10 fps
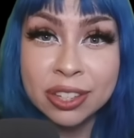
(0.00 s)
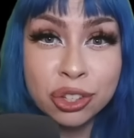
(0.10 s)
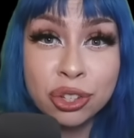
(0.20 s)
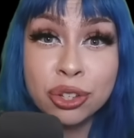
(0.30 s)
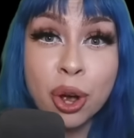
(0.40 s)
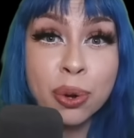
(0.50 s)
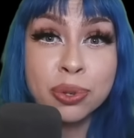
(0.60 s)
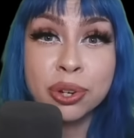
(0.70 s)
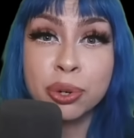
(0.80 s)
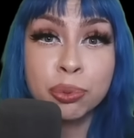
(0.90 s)

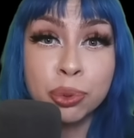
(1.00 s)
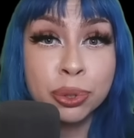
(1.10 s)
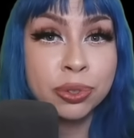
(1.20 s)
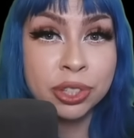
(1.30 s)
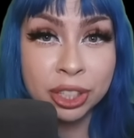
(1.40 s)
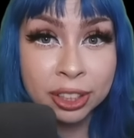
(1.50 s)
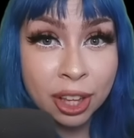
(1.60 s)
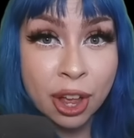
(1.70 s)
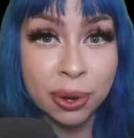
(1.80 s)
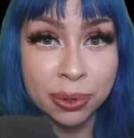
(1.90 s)
sews her wound
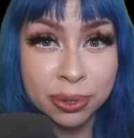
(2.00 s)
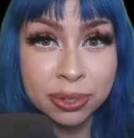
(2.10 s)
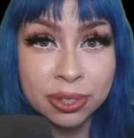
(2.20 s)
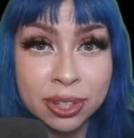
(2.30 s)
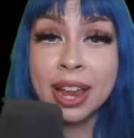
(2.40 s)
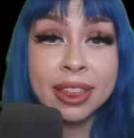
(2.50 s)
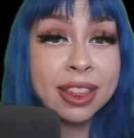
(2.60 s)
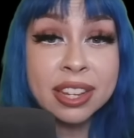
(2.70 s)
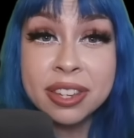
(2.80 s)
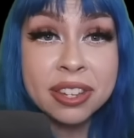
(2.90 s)
closed, and
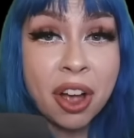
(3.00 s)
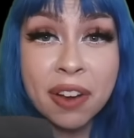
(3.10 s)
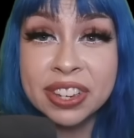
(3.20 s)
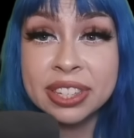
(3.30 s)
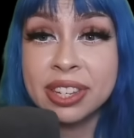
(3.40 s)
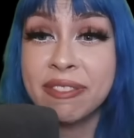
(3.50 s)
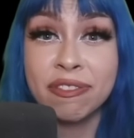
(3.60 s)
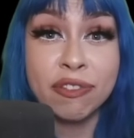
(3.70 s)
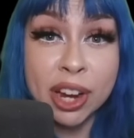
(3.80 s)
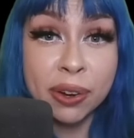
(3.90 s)
this is obviously
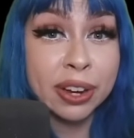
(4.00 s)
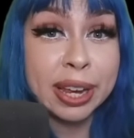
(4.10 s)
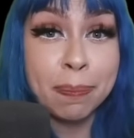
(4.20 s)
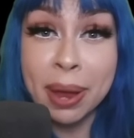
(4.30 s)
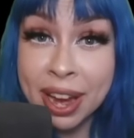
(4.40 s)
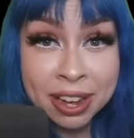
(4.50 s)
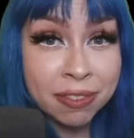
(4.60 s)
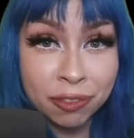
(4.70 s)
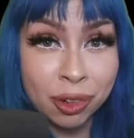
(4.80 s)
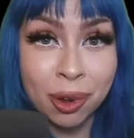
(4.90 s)
very
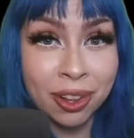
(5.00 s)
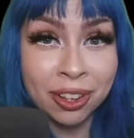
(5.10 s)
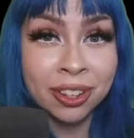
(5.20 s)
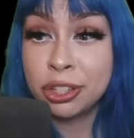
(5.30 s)
painful.